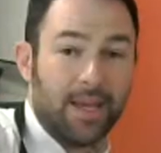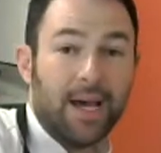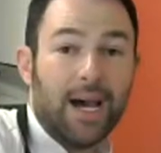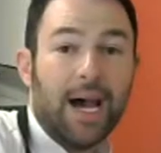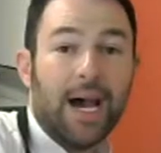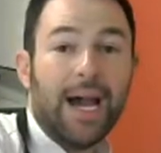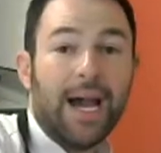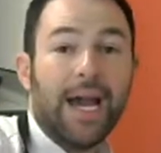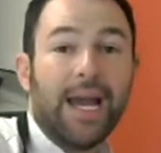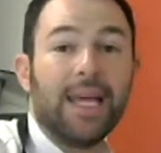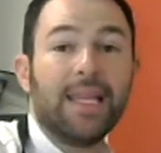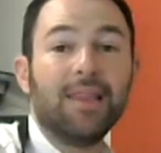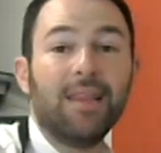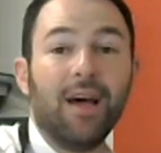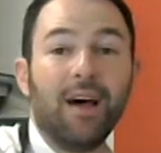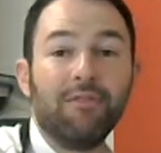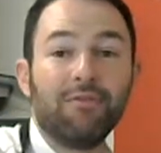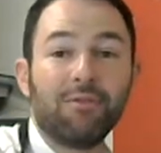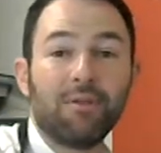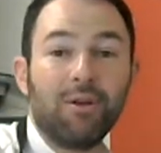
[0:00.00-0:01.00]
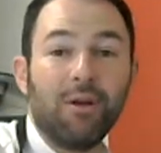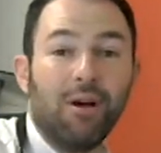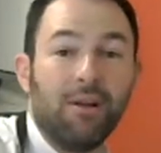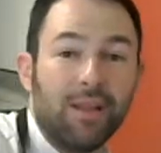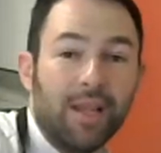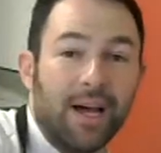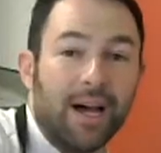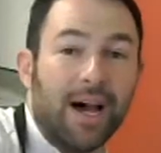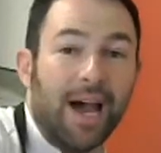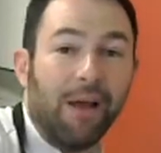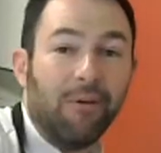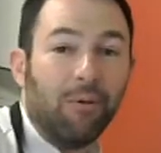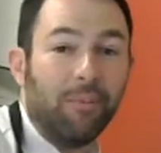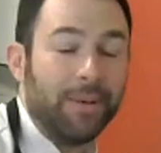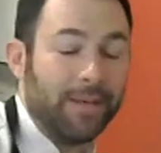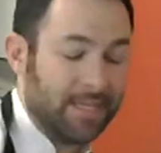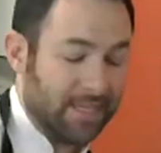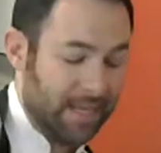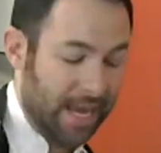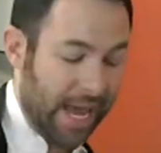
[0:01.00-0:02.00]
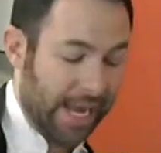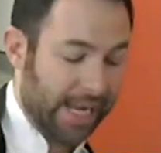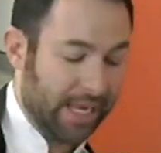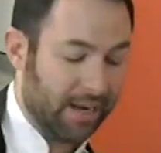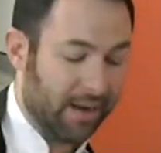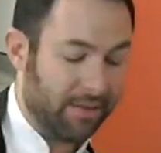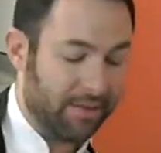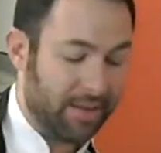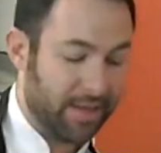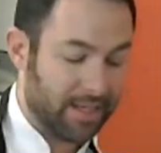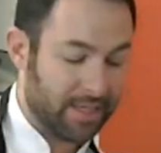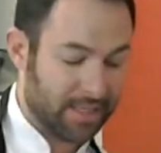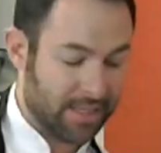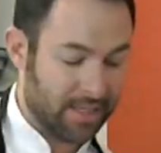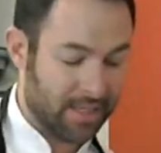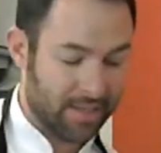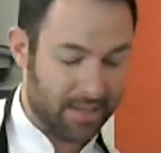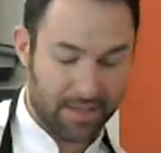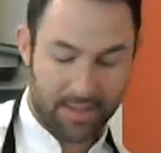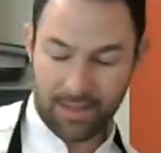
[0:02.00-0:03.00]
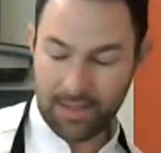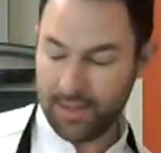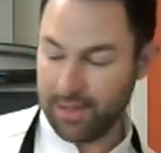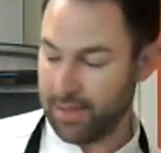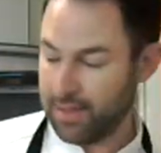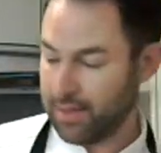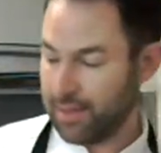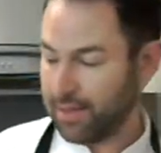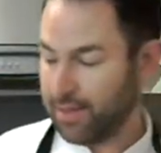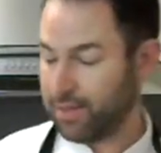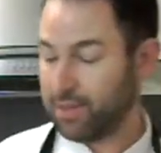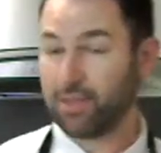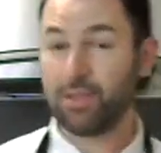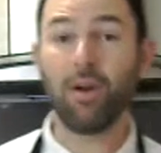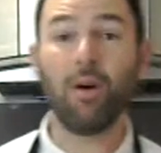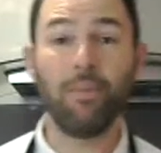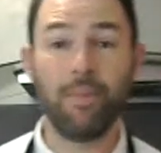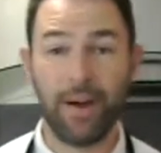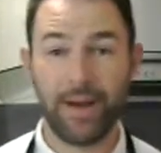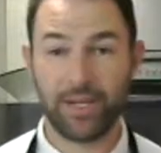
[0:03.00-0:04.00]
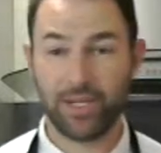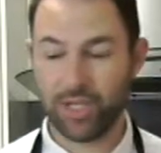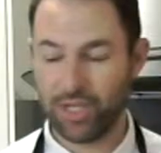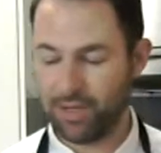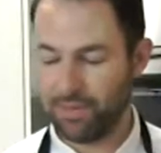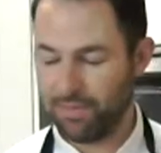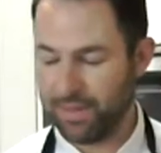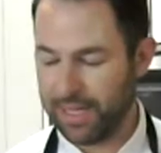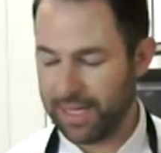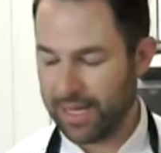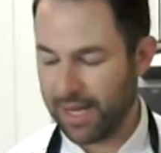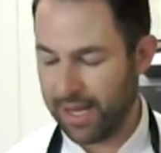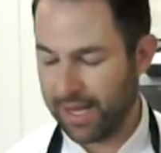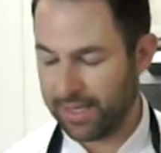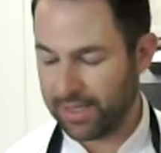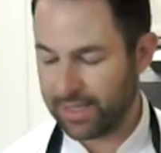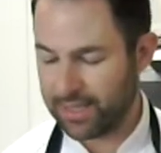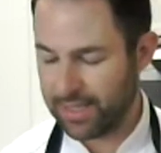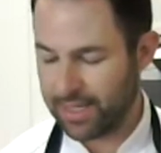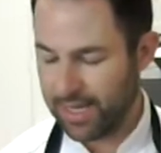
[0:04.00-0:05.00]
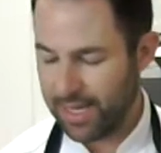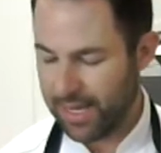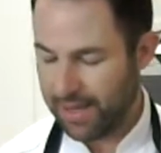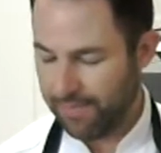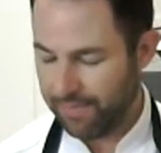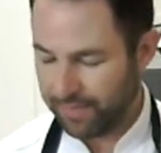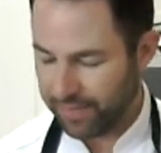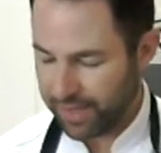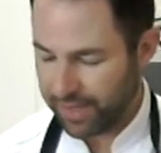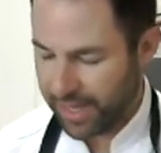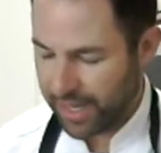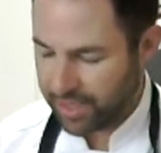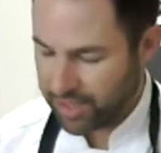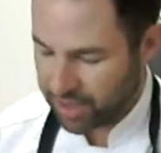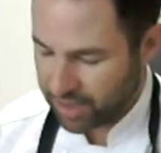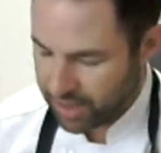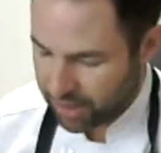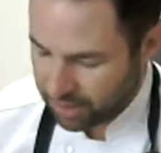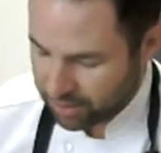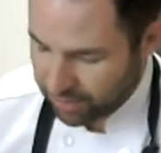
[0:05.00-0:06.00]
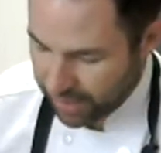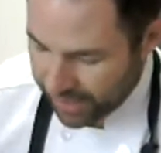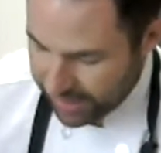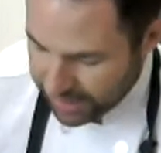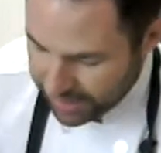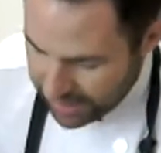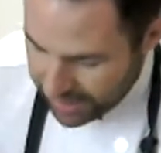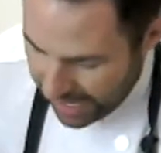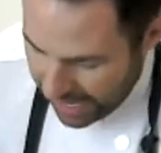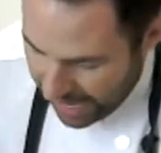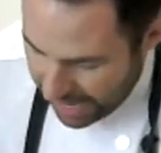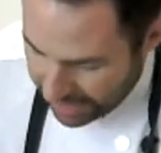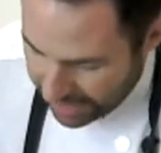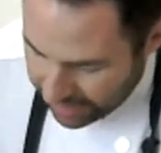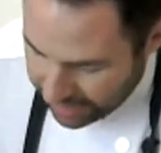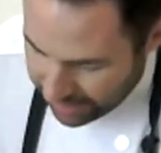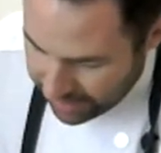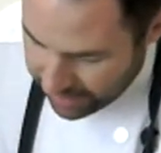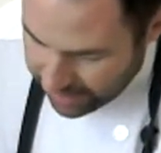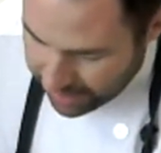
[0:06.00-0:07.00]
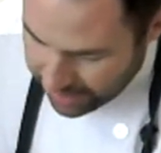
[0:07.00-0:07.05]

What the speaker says: I love granola. I will be snacking on this so much because it's just a great snack.